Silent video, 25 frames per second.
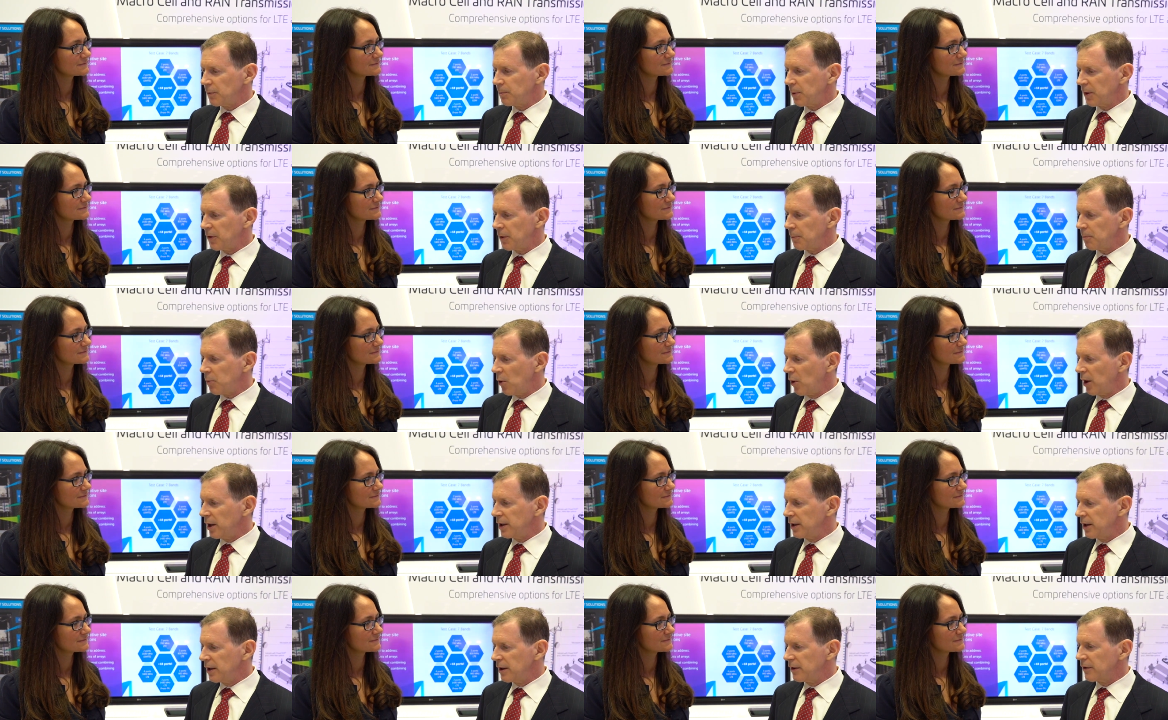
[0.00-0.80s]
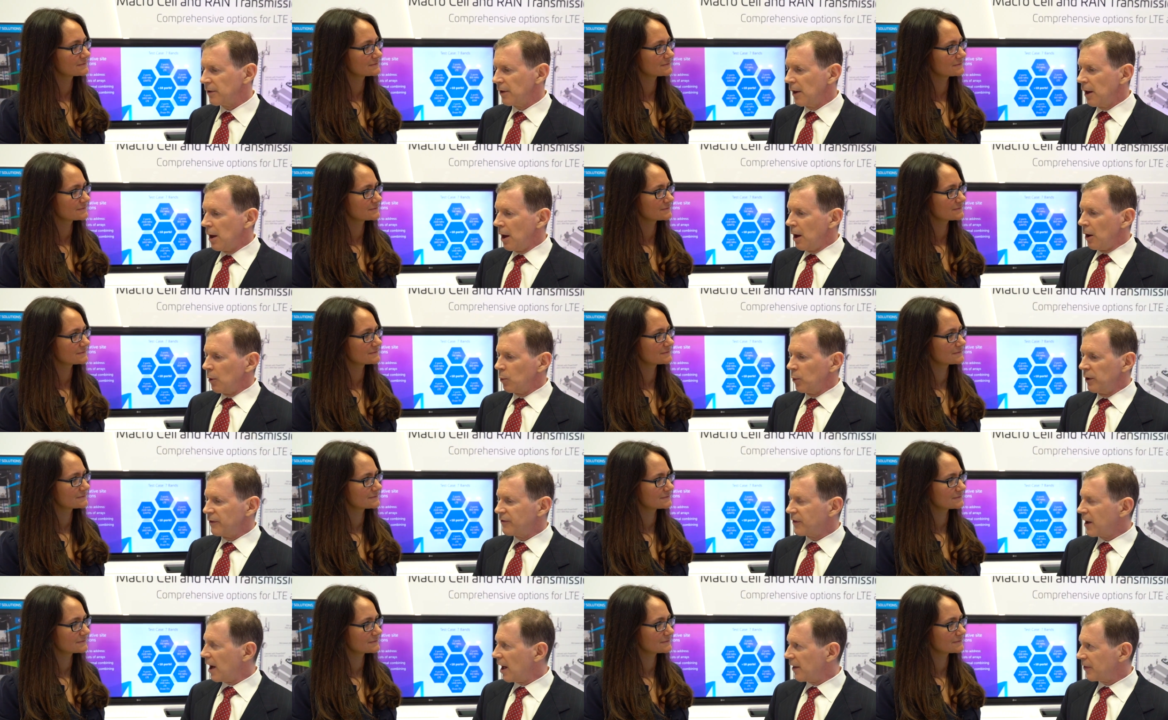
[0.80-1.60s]
Speaker 1: But the point is,
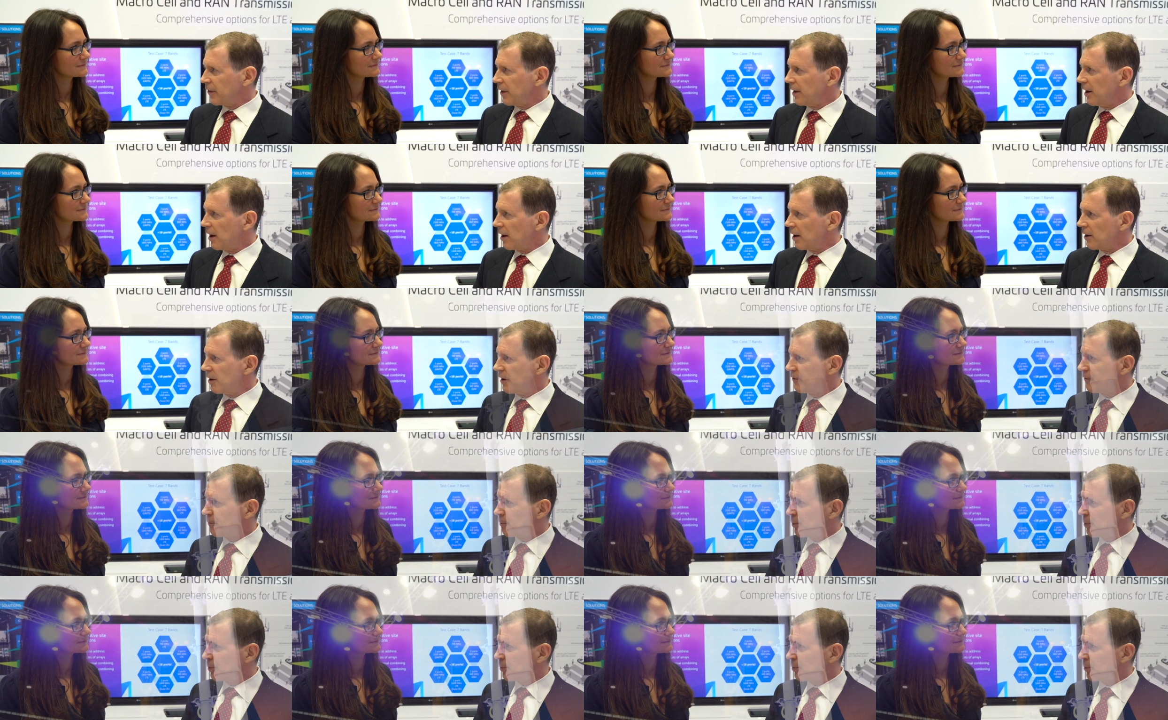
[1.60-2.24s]
we've got the RF